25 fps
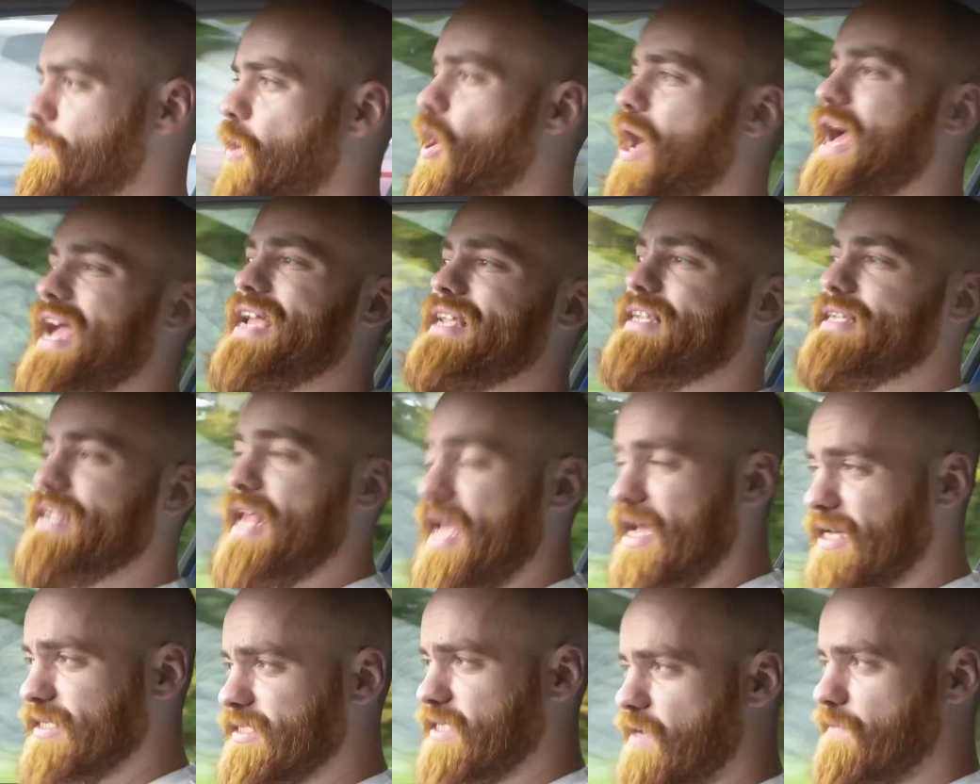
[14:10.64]
but a
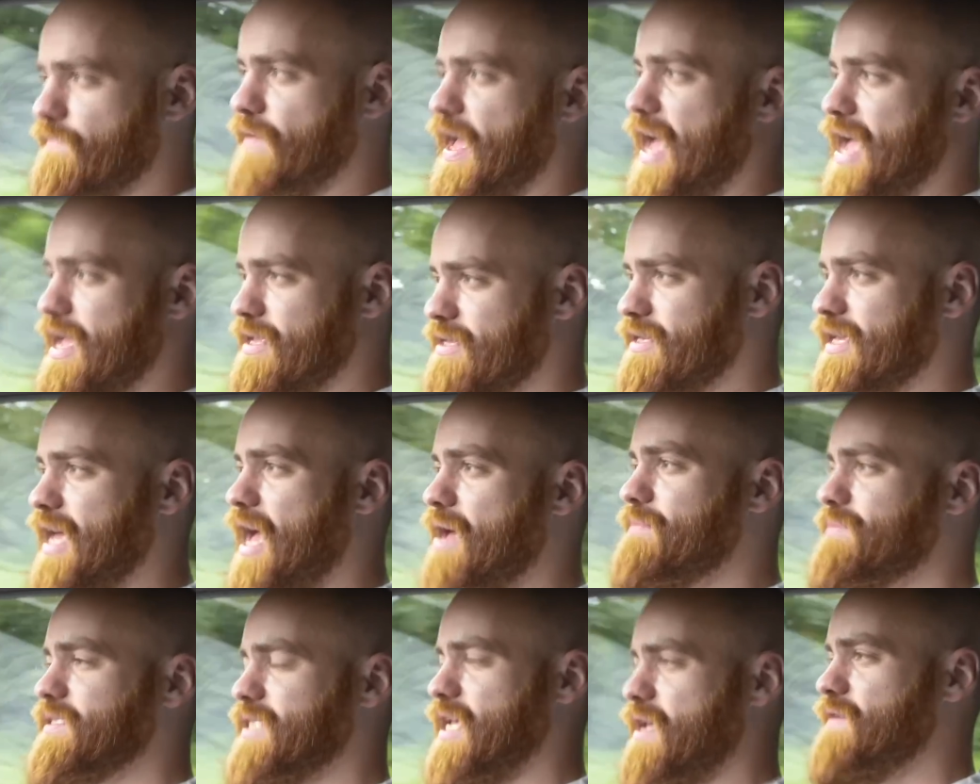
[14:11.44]
negative
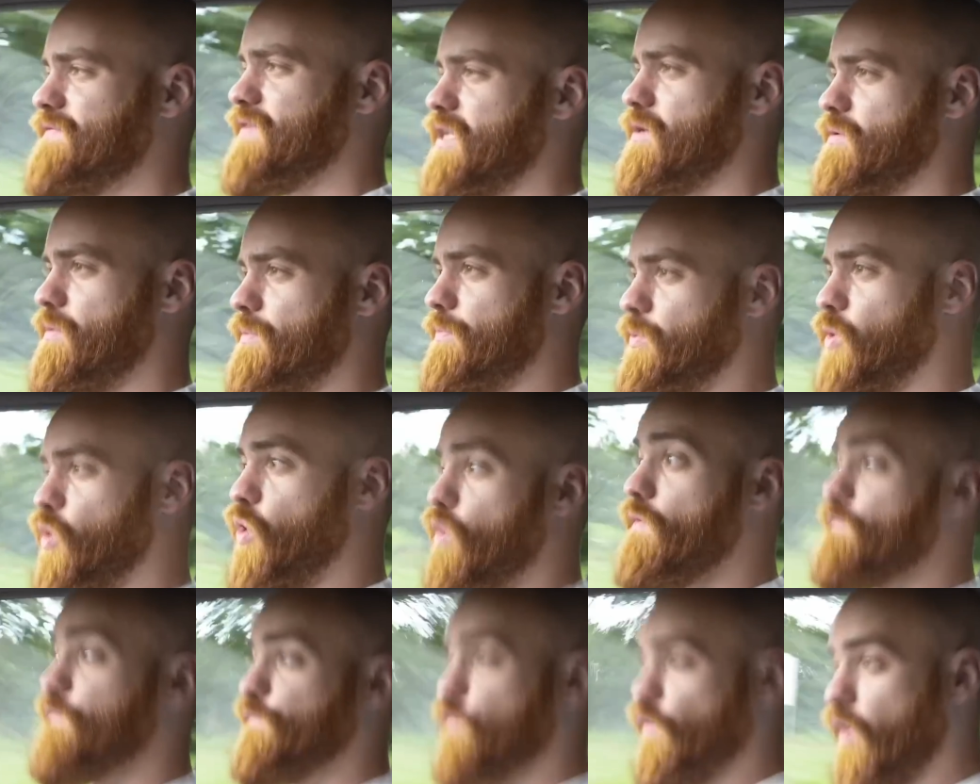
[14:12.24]
NCAP safety
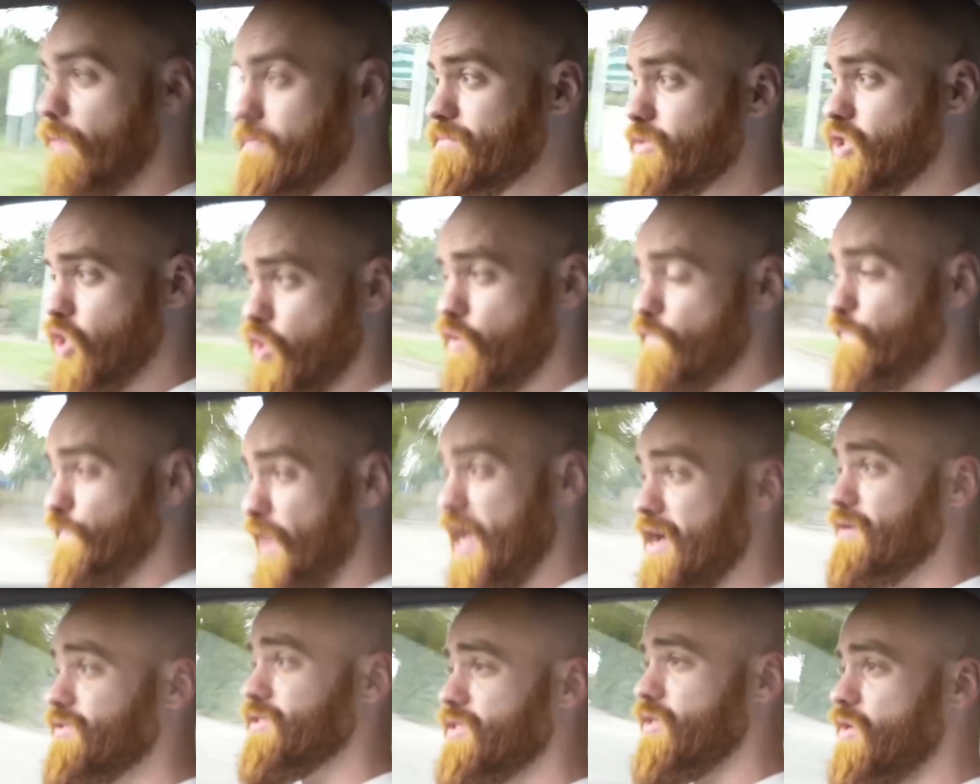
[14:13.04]
report from
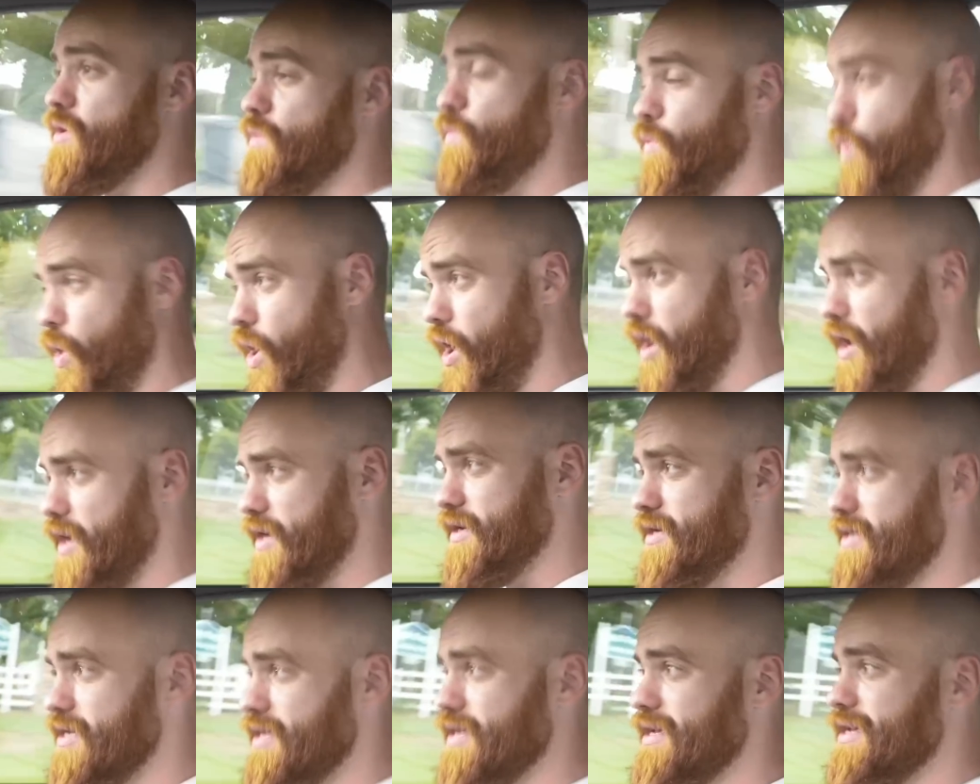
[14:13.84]

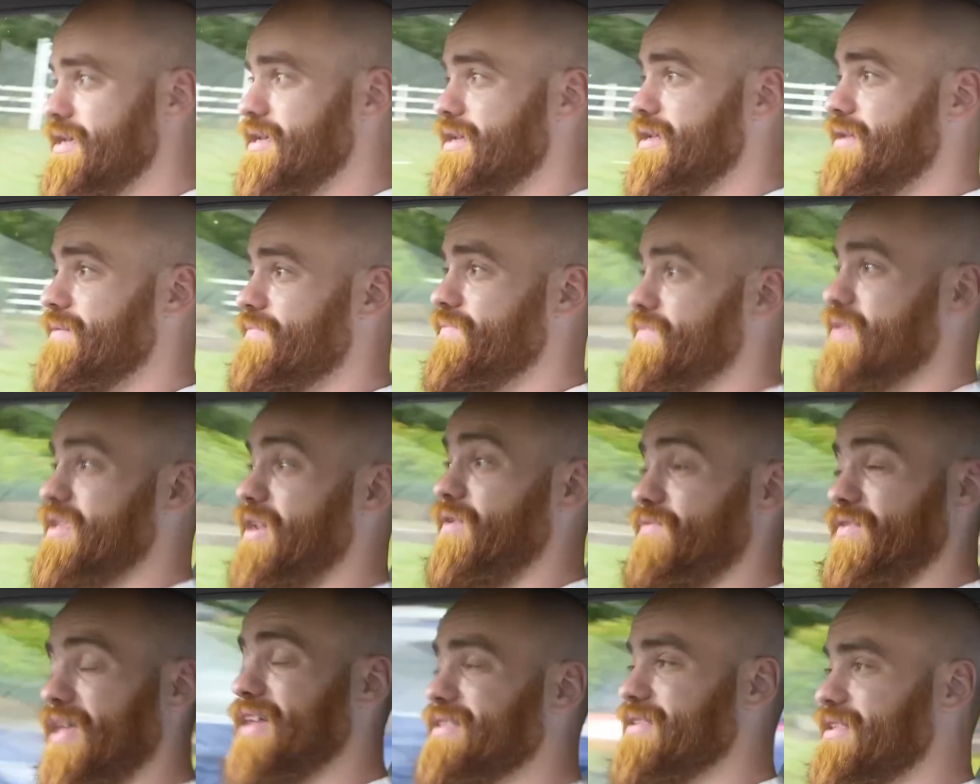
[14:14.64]
2001, you
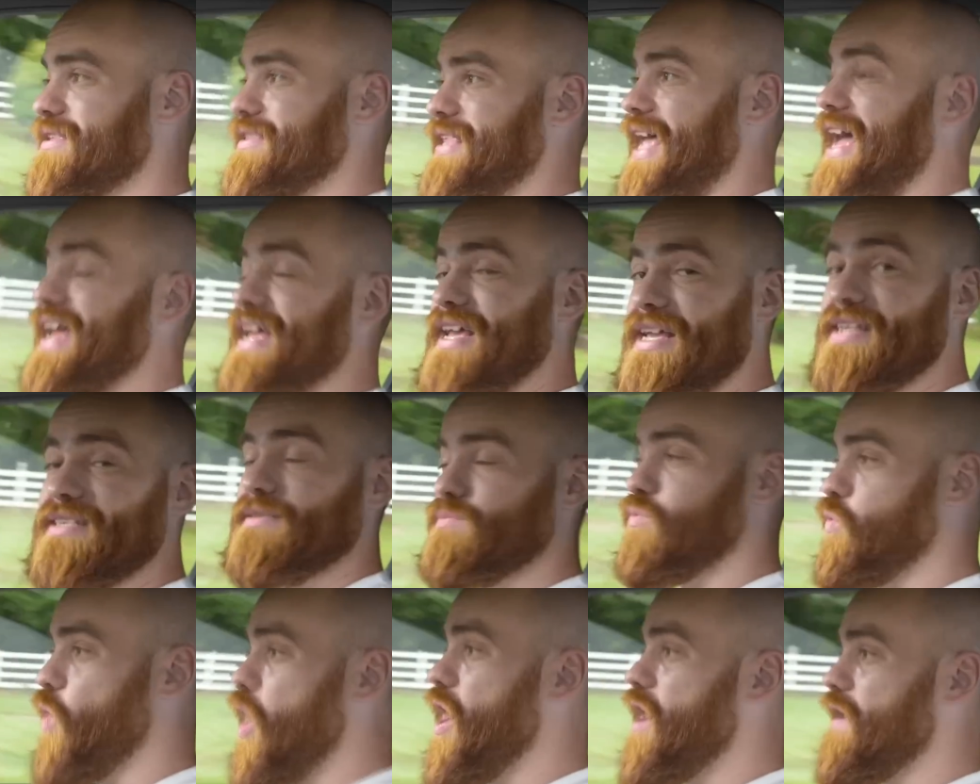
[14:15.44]
know, that is
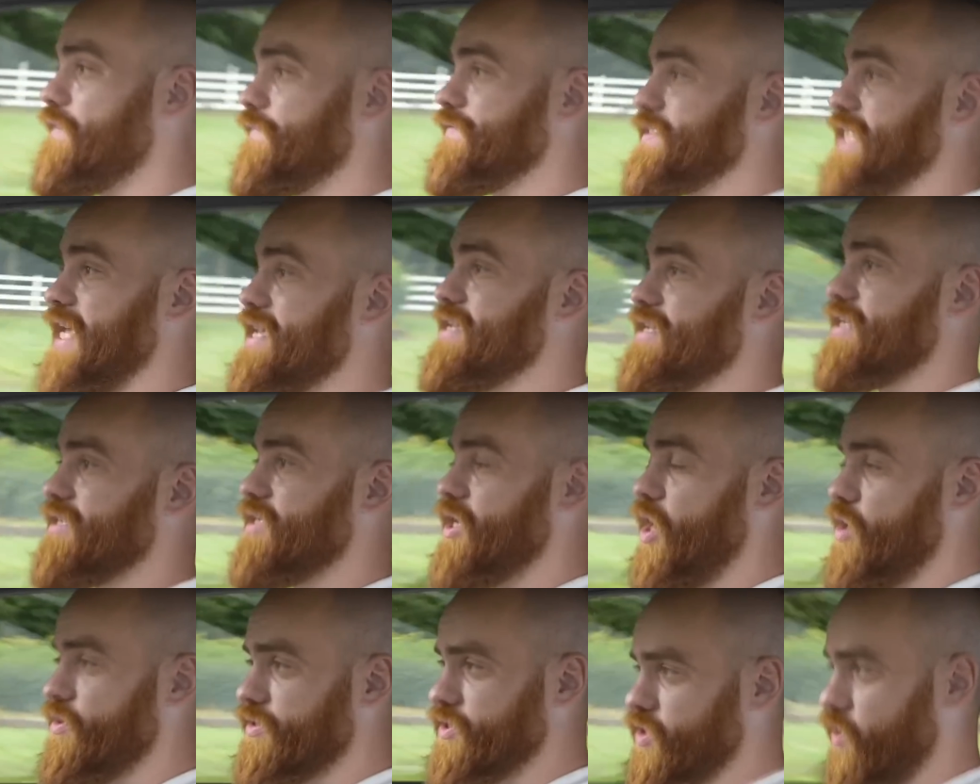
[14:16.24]
worth taking
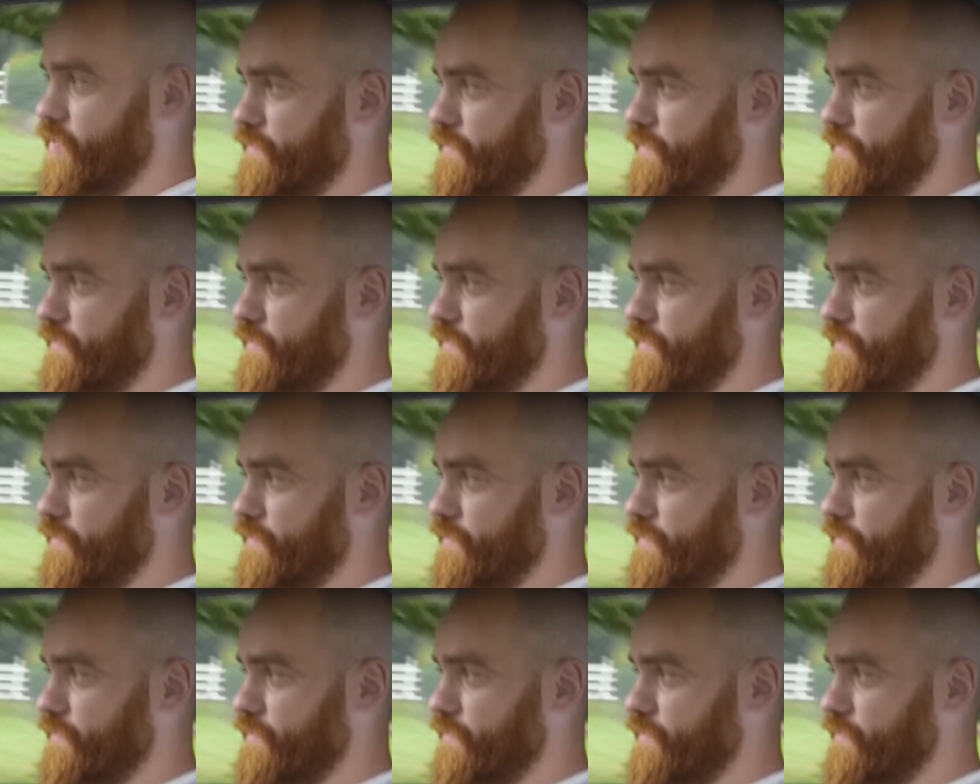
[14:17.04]
note